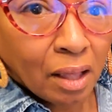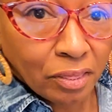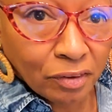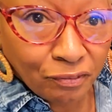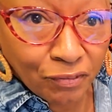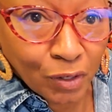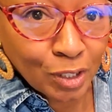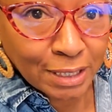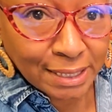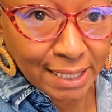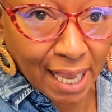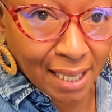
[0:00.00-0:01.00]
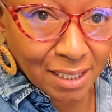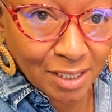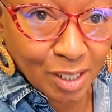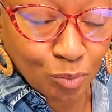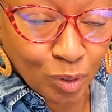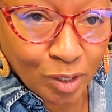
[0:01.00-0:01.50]
The first salad
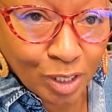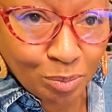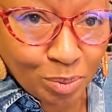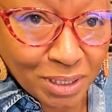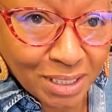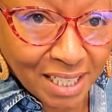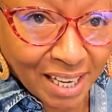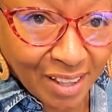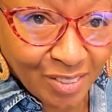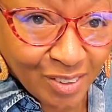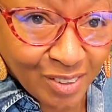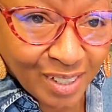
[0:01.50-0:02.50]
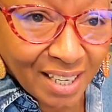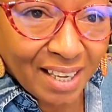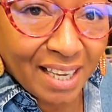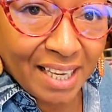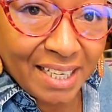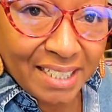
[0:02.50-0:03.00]
that we're going to put together
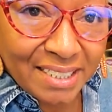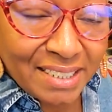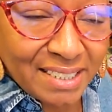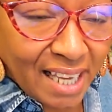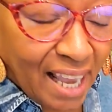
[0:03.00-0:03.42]
is